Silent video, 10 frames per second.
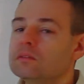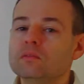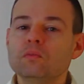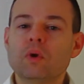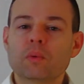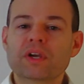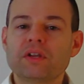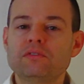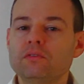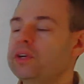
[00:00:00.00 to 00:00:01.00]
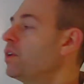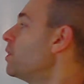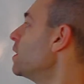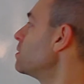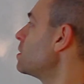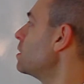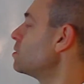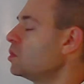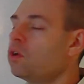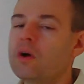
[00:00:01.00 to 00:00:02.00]
What we're going to do here is you
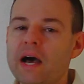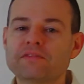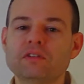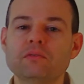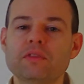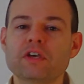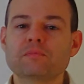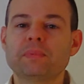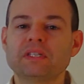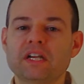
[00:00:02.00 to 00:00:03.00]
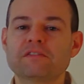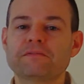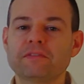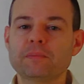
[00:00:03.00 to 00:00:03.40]
don't have to do this, but let's flip